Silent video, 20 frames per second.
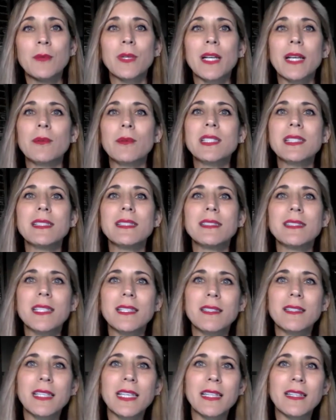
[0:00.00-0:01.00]
When I was an
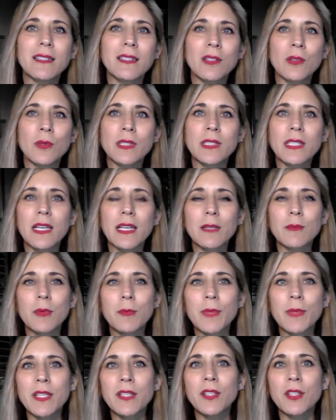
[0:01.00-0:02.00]
interrogator in
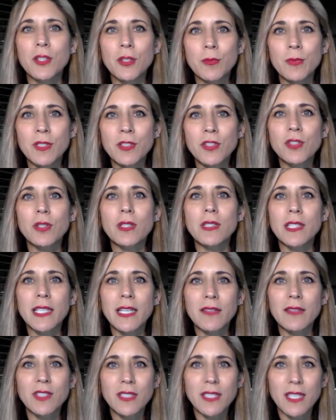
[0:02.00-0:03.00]
Guantanamo Bay, Cuba,
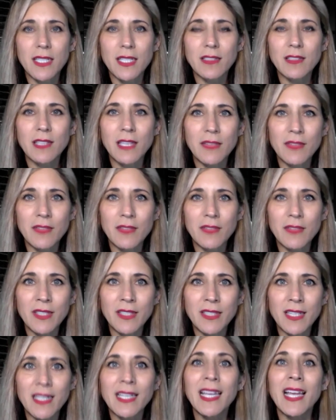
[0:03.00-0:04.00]
shortly after 9/11,